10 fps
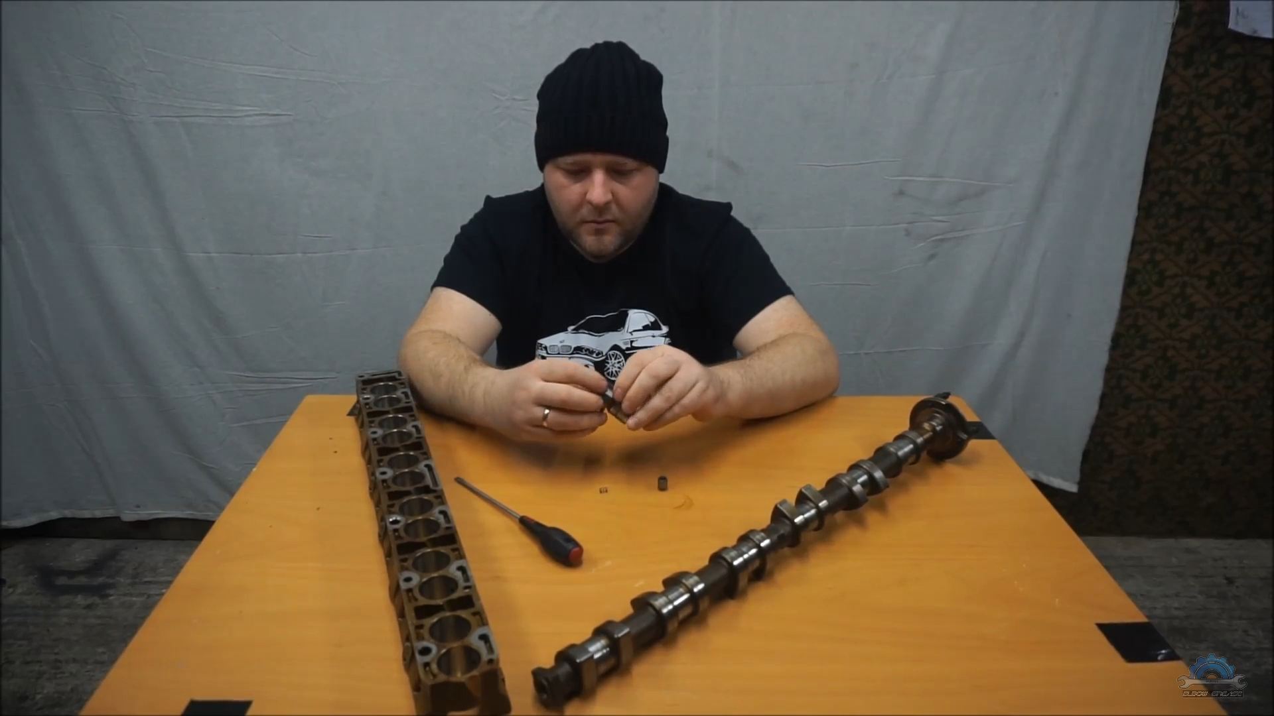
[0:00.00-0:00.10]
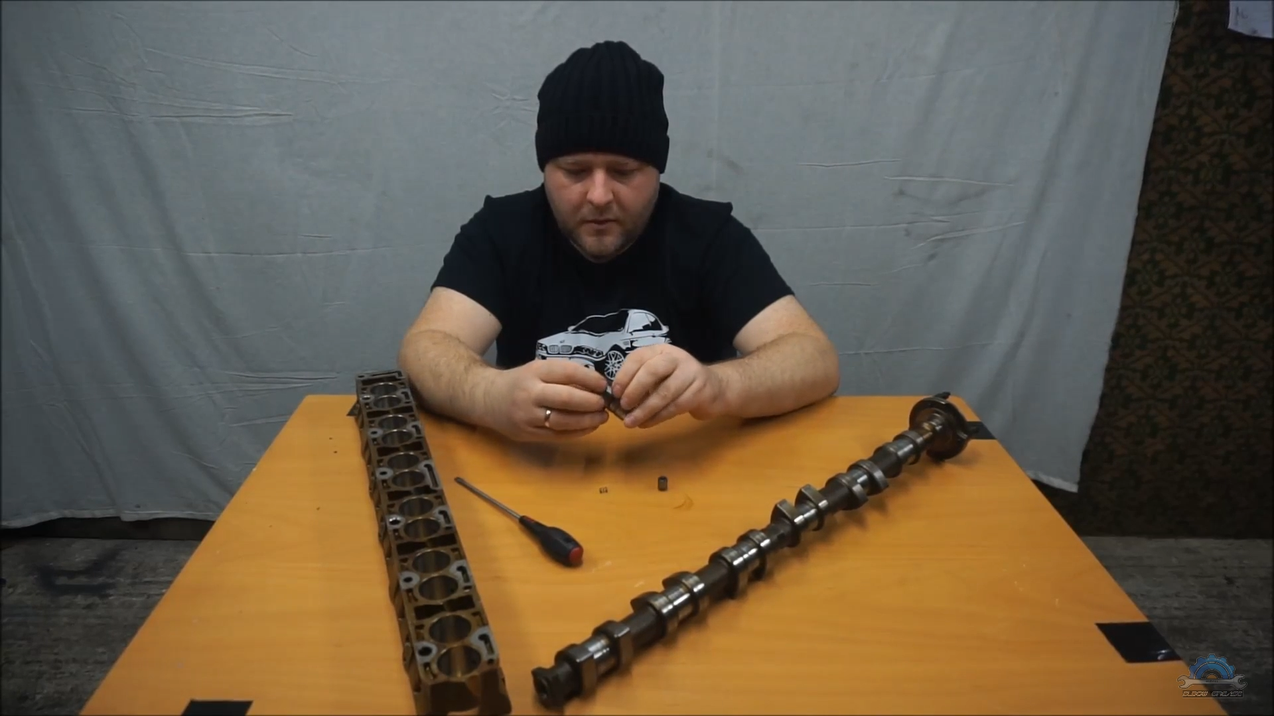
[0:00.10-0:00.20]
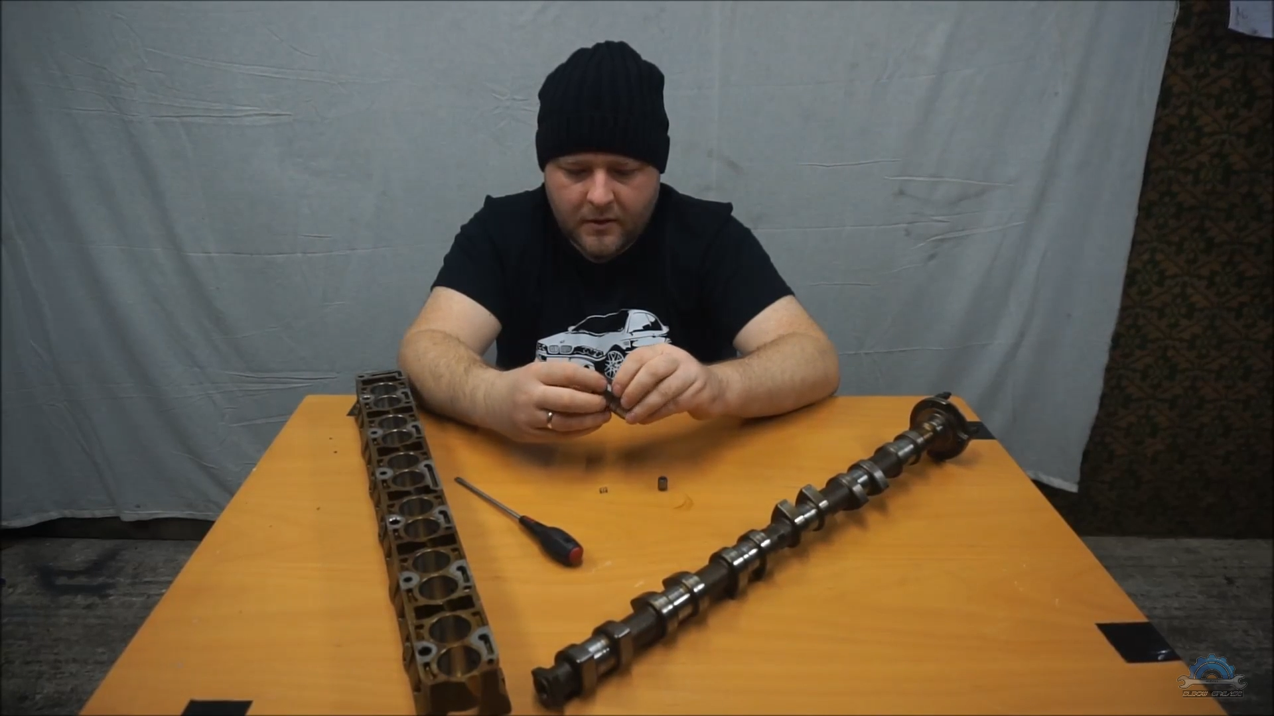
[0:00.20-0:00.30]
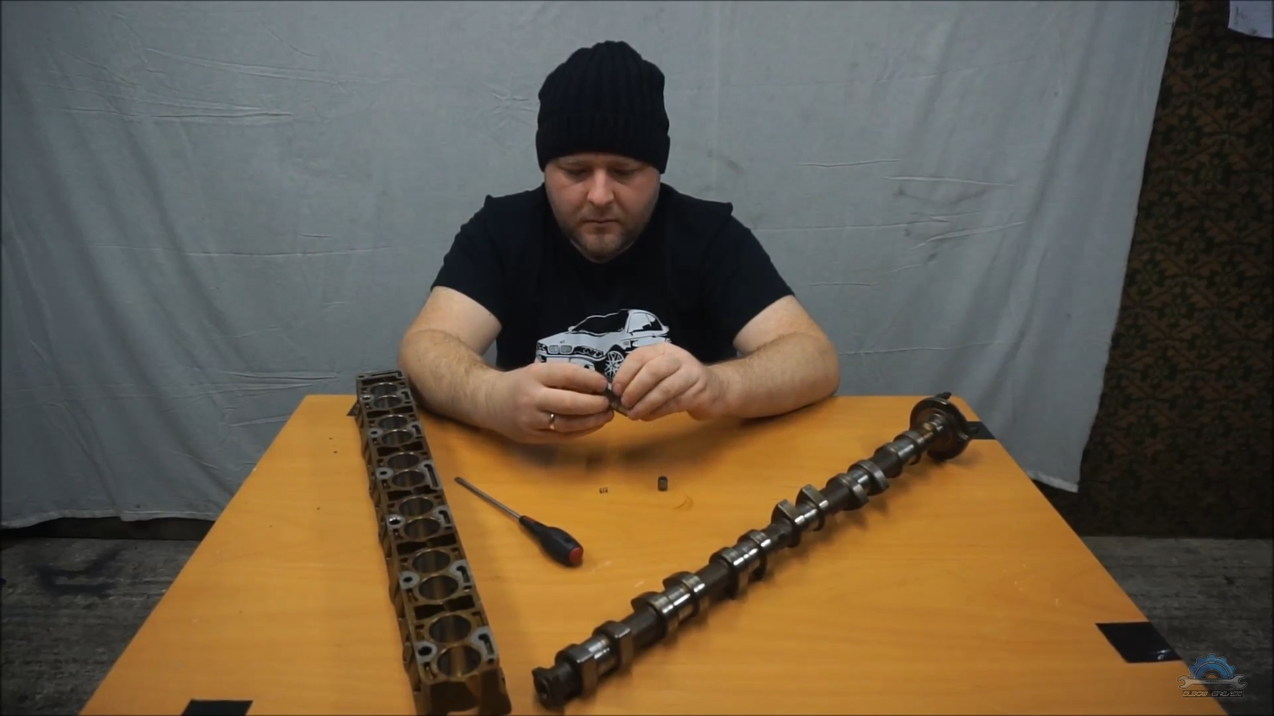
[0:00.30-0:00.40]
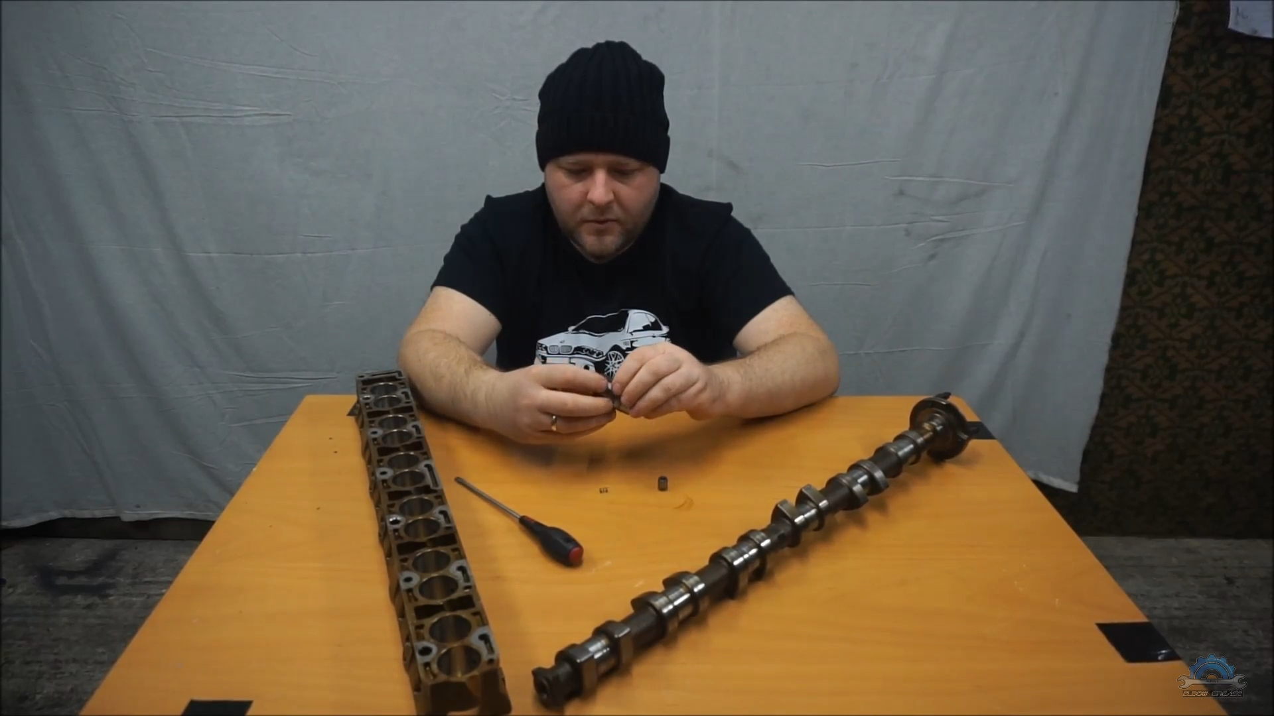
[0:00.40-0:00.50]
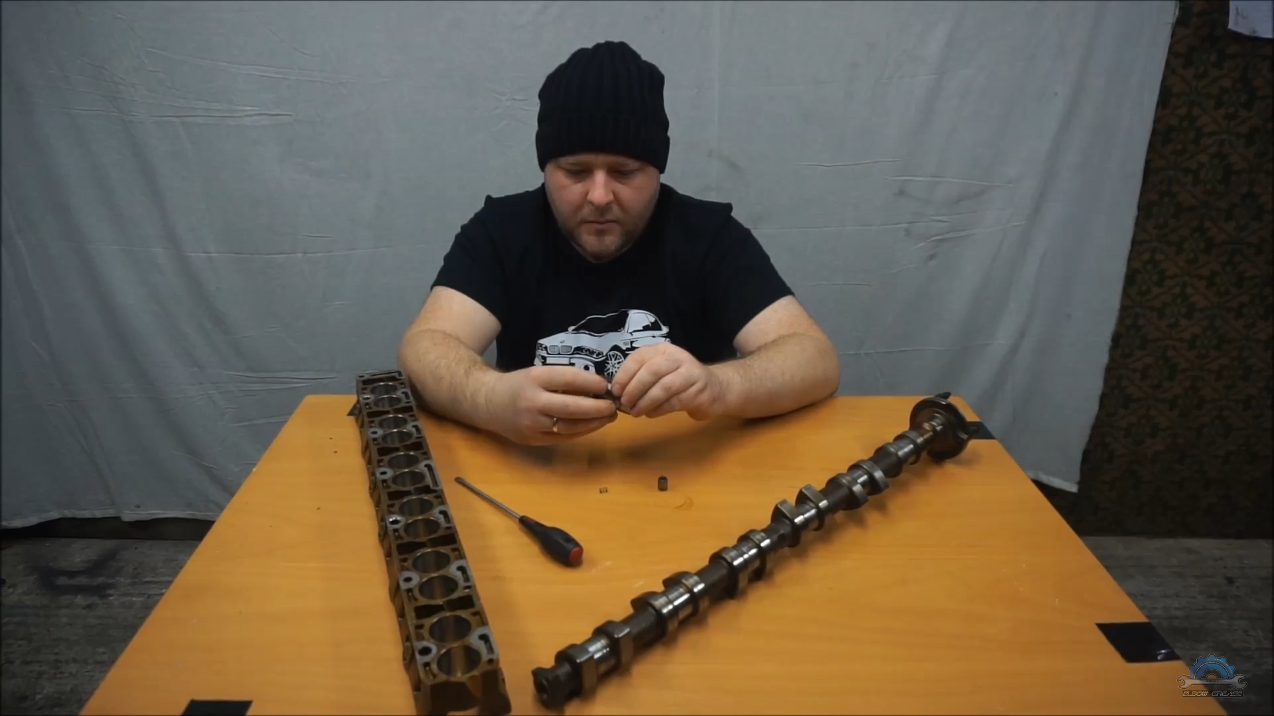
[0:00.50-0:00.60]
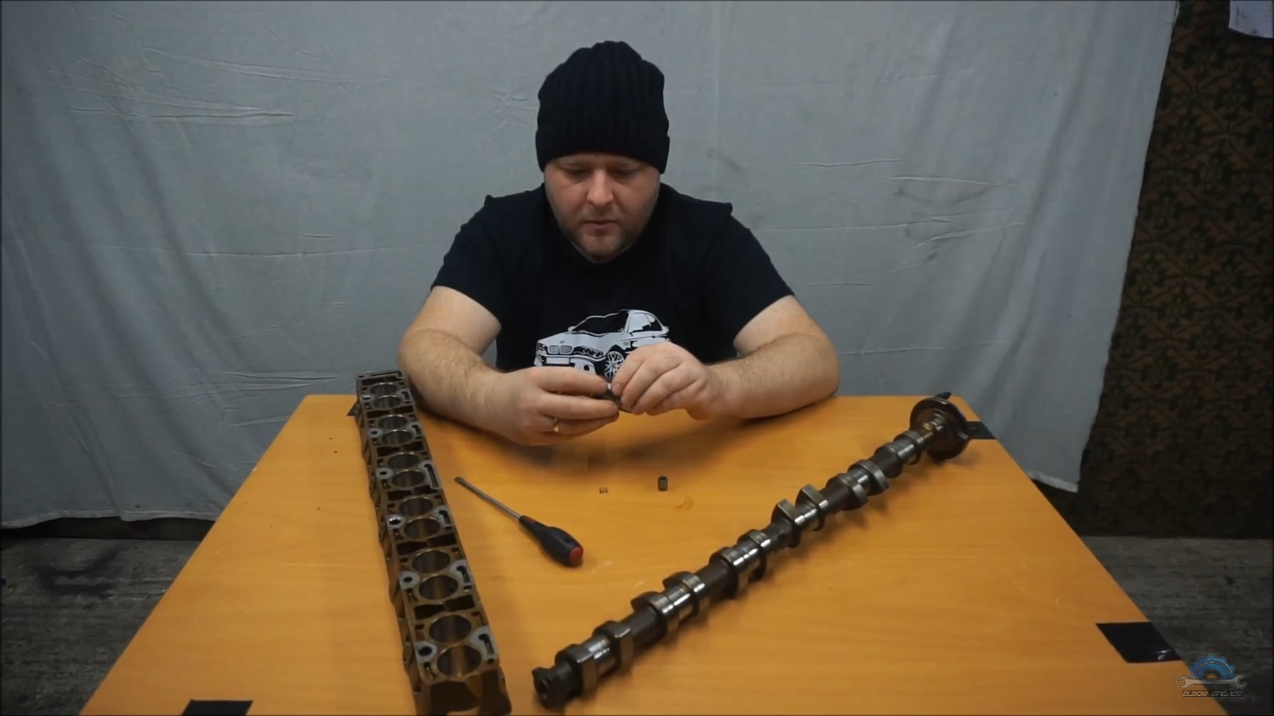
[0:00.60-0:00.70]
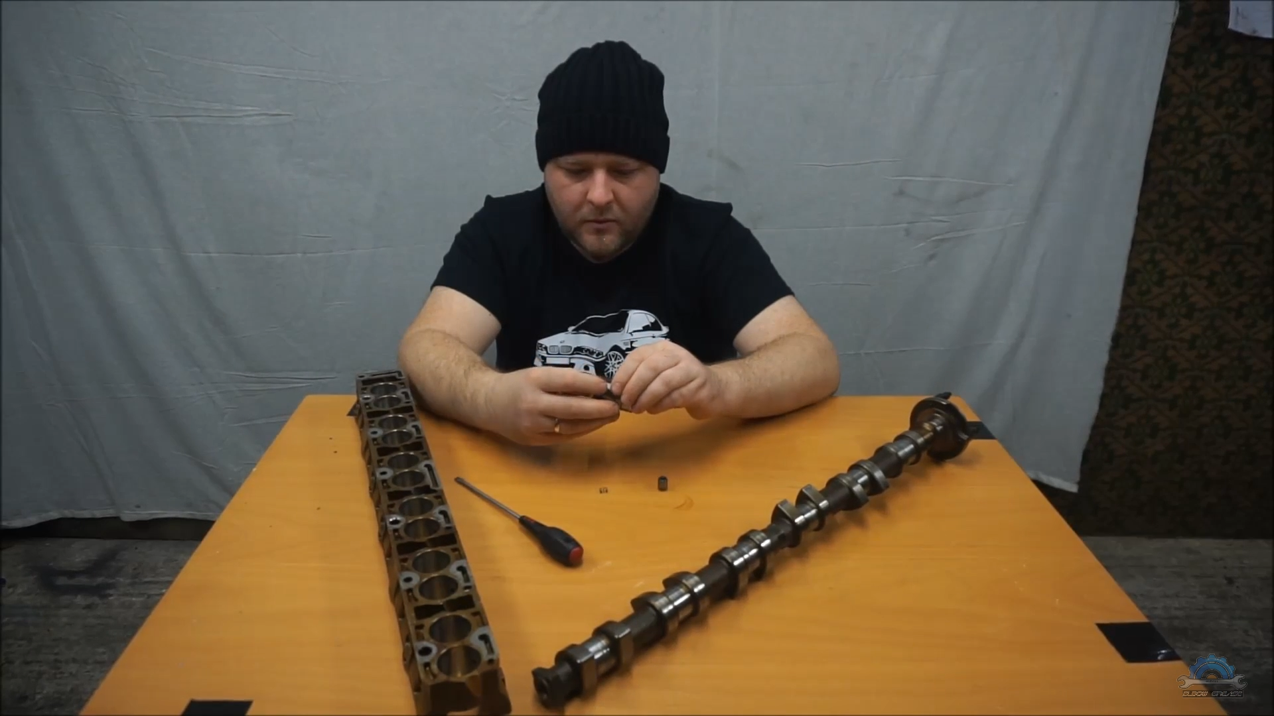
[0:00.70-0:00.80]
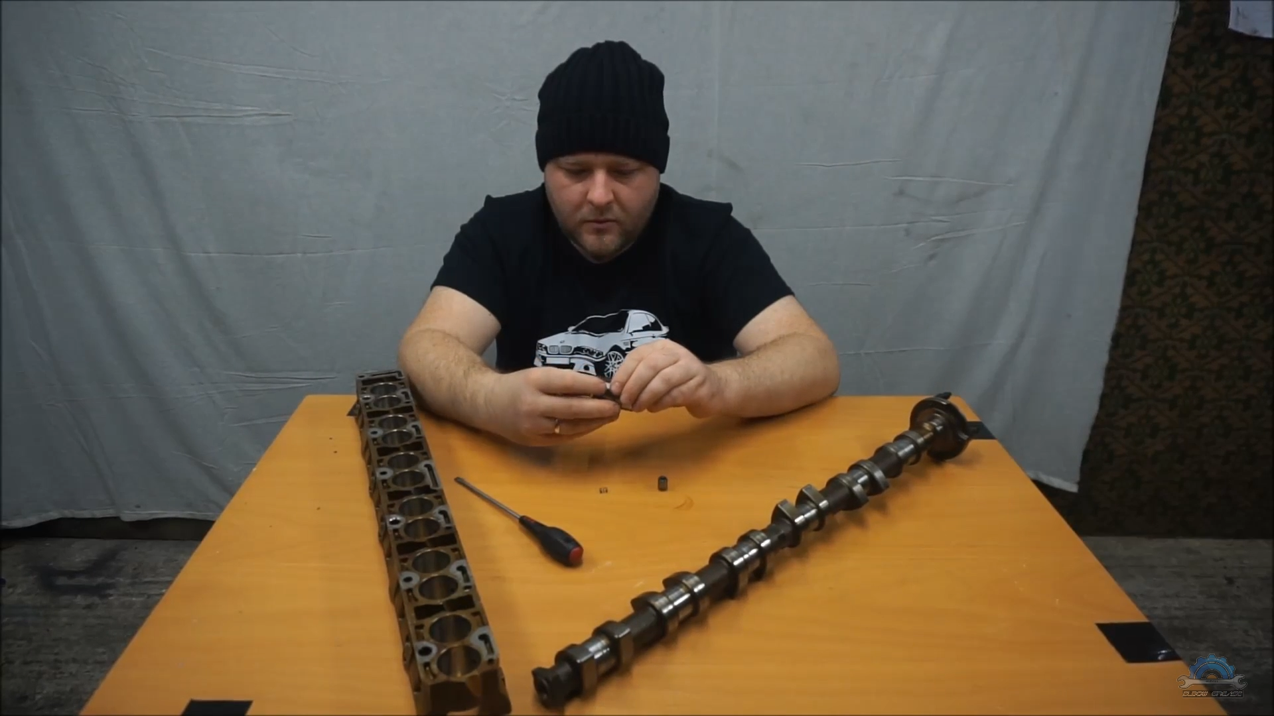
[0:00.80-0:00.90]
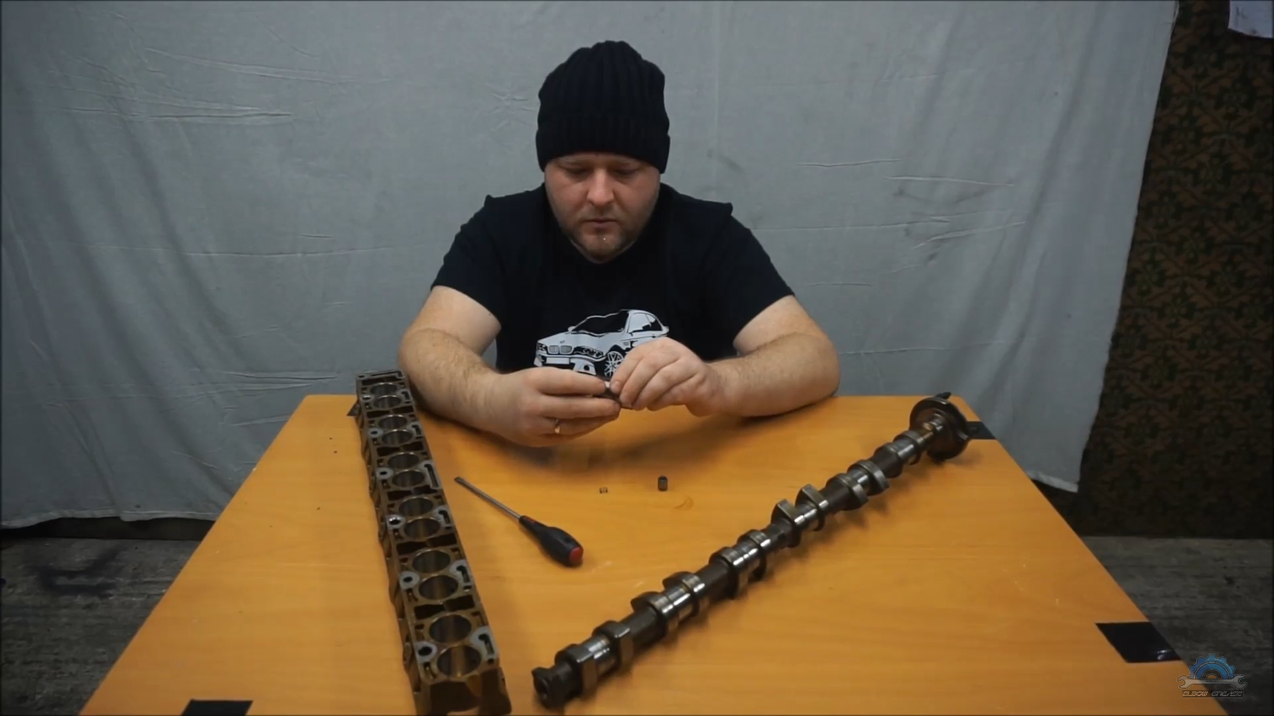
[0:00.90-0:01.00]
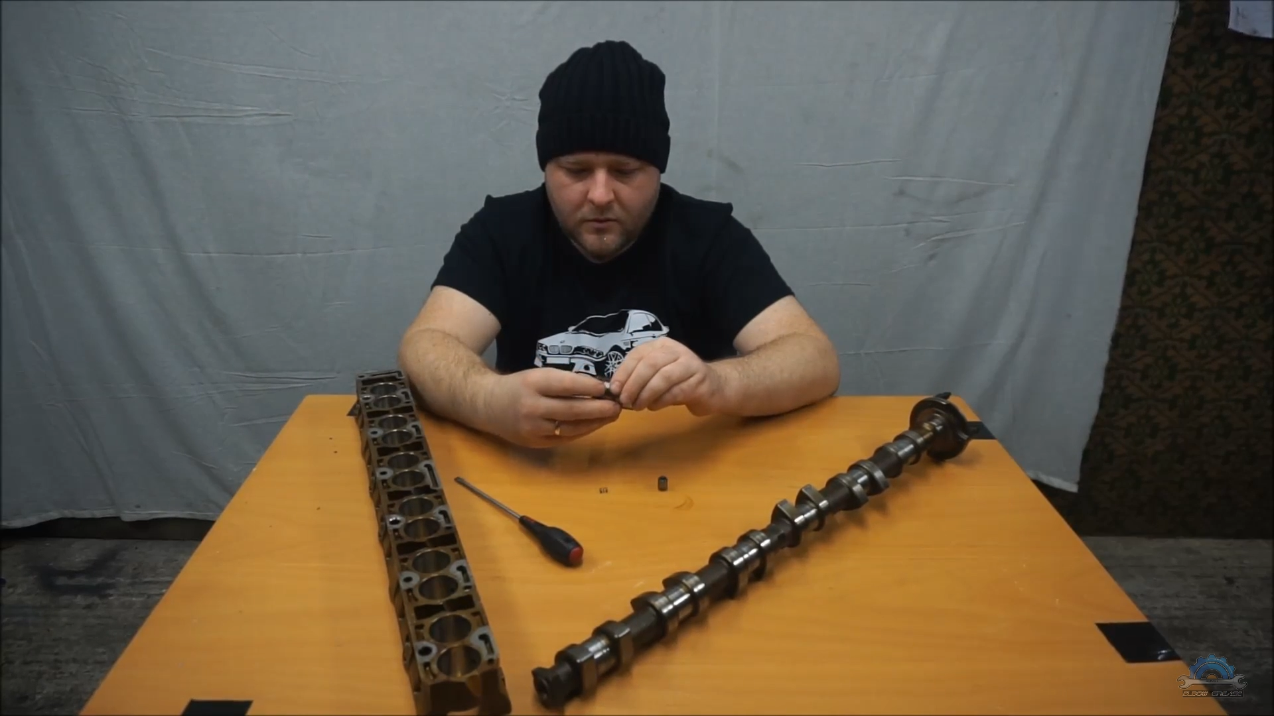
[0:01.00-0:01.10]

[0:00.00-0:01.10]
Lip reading: but people